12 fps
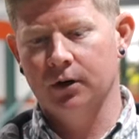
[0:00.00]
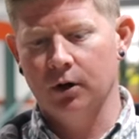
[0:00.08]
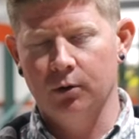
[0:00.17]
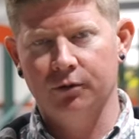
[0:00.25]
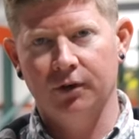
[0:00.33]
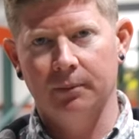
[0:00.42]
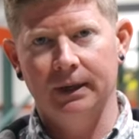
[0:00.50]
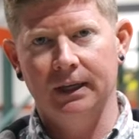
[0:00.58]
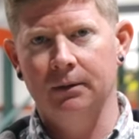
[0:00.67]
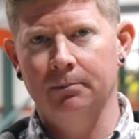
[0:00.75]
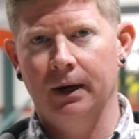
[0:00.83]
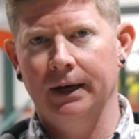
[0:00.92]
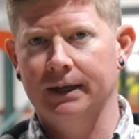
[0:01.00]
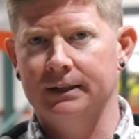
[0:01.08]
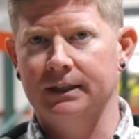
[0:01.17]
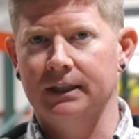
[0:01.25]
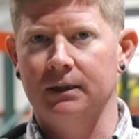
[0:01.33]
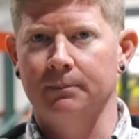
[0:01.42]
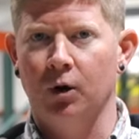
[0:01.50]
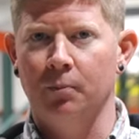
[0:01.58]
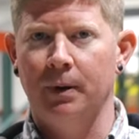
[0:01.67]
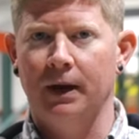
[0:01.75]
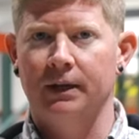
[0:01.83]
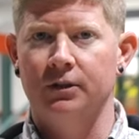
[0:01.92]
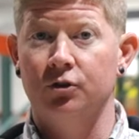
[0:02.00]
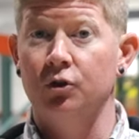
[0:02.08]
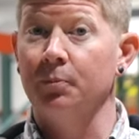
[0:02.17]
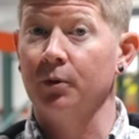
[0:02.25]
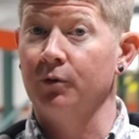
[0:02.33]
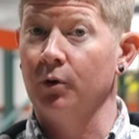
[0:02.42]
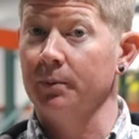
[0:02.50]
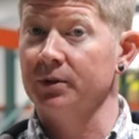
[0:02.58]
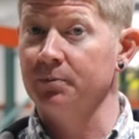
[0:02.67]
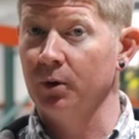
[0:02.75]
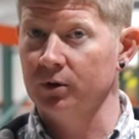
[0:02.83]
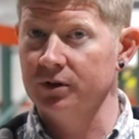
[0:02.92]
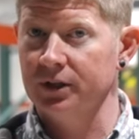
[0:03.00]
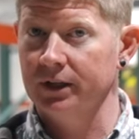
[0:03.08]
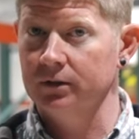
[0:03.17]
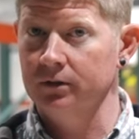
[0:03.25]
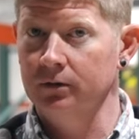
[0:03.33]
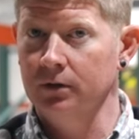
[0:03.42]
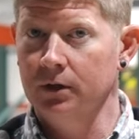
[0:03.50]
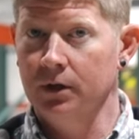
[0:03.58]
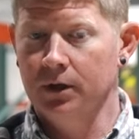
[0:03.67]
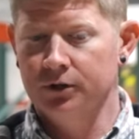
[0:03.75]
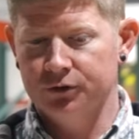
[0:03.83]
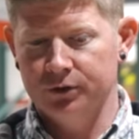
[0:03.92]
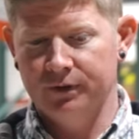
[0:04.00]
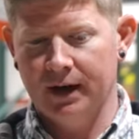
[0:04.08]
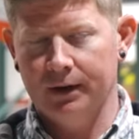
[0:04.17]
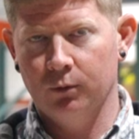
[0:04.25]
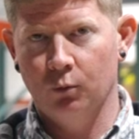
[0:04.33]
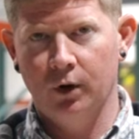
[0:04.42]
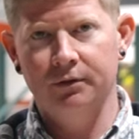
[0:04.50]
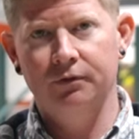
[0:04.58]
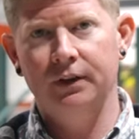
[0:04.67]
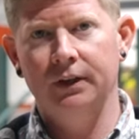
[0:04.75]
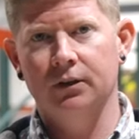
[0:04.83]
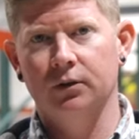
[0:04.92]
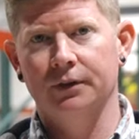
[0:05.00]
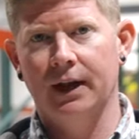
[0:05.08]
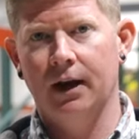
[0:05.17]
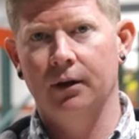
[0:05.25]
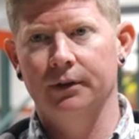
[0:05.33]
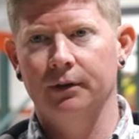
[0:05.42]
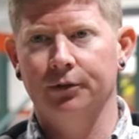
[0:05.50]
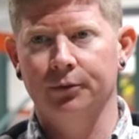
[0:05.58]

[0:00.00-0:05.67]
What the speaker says: go from e-bike to e-moped to performance motorcycle. So you've got one vehicle now that